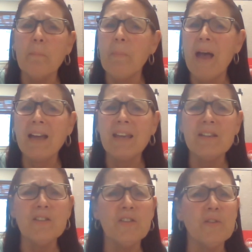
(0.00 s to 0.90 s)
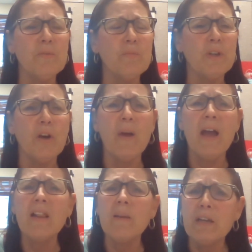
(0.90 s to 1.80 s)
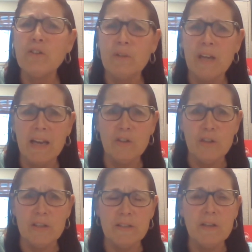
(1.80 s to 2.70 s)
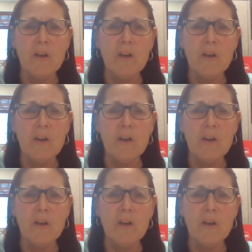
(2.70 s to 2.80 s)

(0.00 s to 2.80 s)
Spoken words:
back into, you know, elementary ages